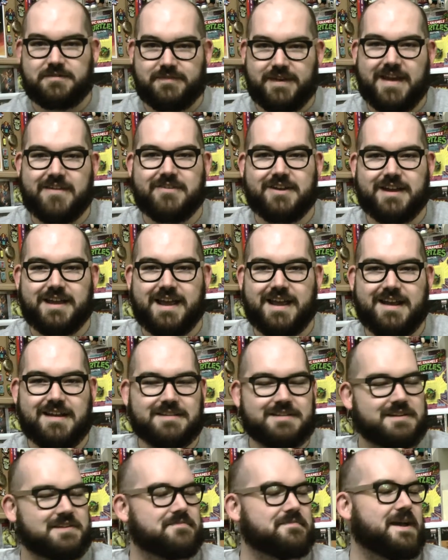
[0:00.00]
a favorite
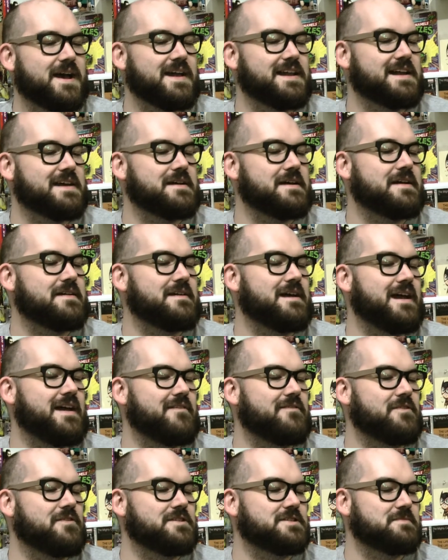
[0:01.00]
character of mine. I,
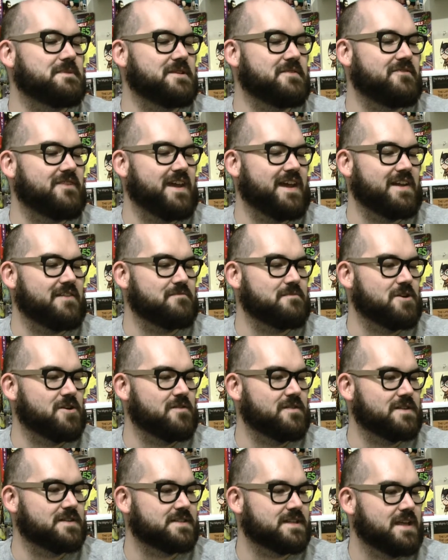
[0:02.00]
have always been a fan of
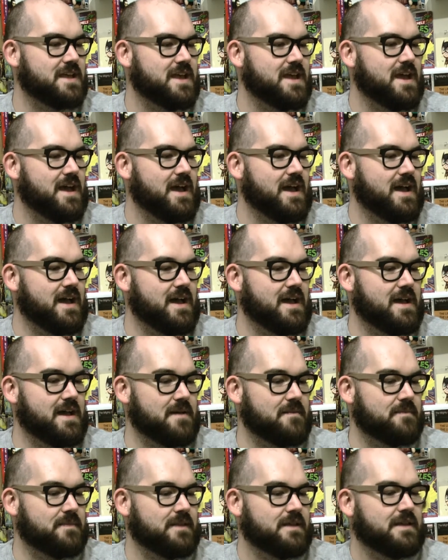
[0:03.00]
Marvin's.
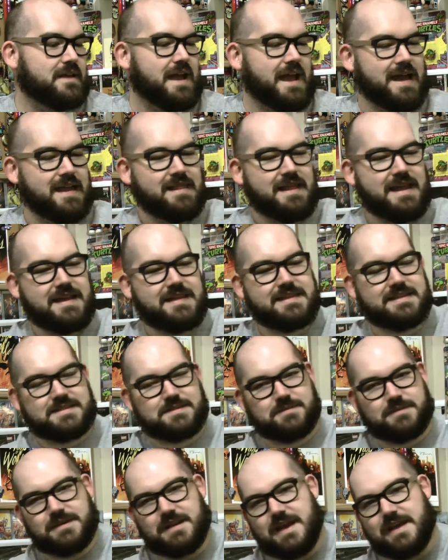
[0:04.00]
Um, I like
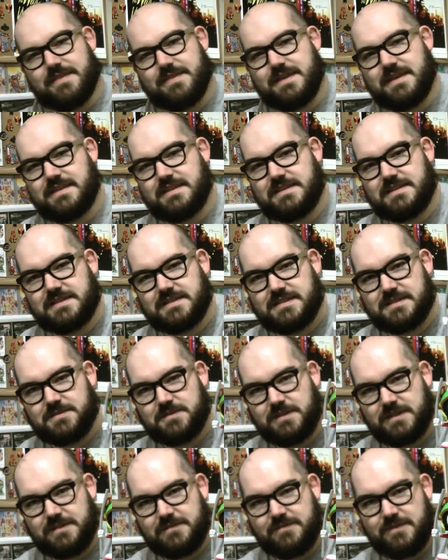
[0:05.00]
this one. I think that this is
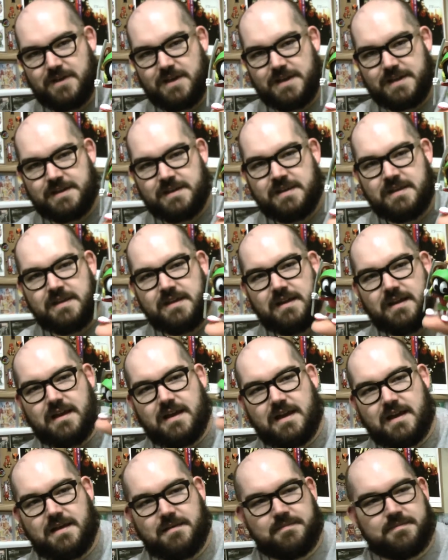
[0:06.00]
really fun.
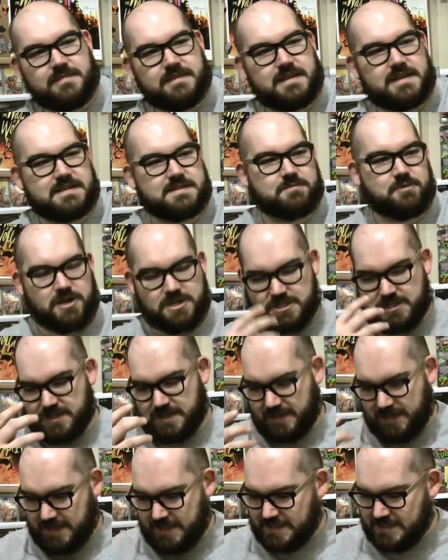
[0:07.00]
Um, the expression
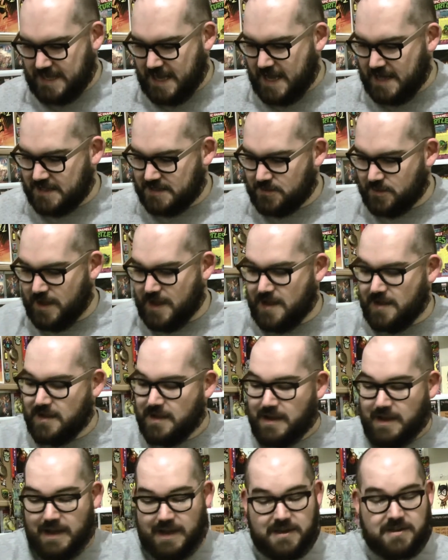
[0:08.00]
that he's got as well.
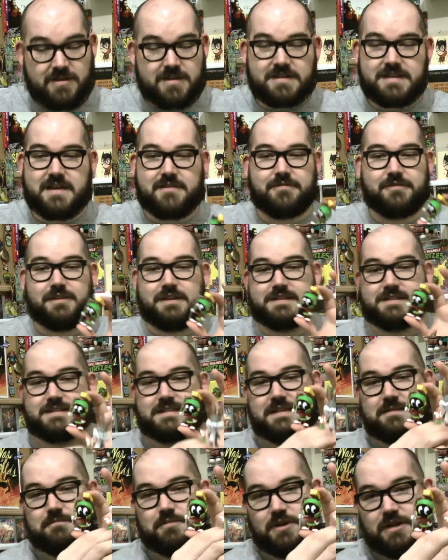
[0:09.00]
And you could definitely
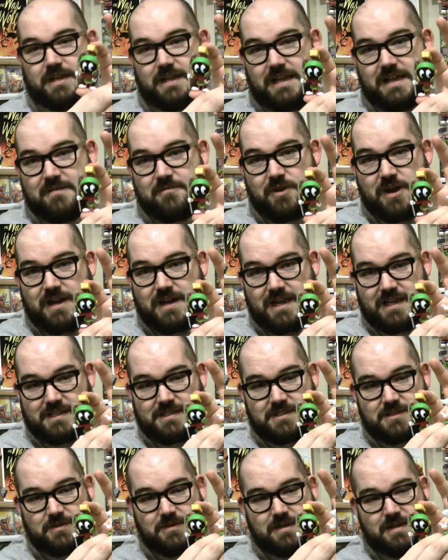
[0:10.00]
see putting him right
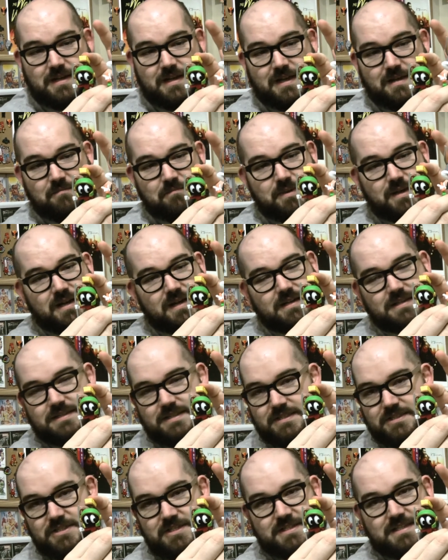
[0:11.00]
next to a, uh, a
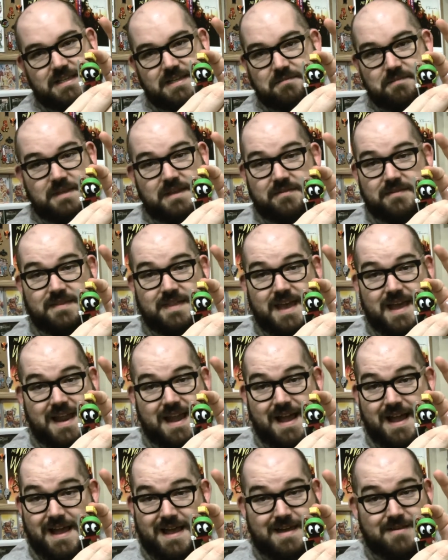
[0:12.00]
Bugs and just him giving that
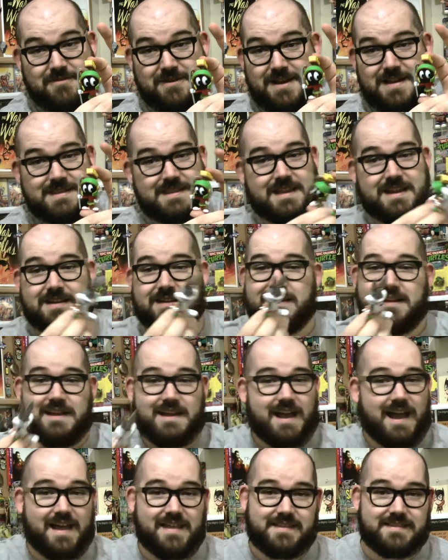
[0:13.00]
eye right there.
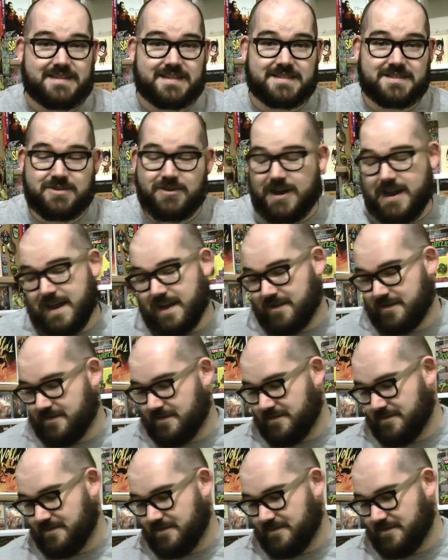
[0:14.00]
I think that's great.